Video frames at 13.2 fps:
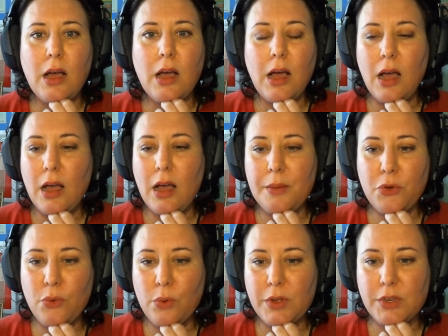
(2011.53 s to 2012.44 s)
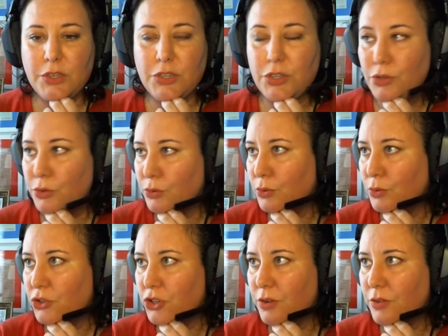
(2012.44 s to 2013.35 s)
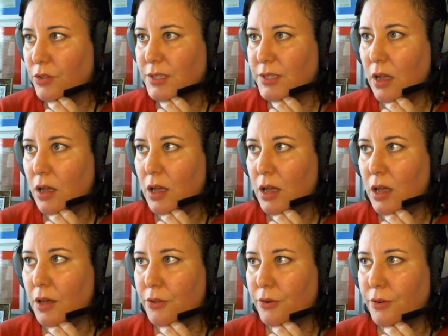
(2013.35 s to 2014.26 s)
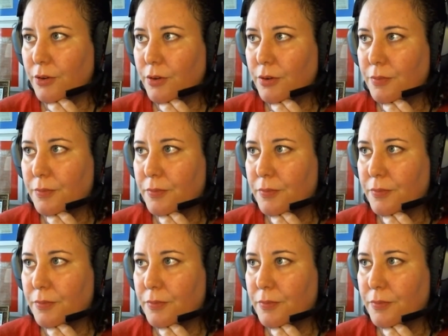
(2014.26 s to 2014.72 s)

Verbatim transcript: I'm going to share this other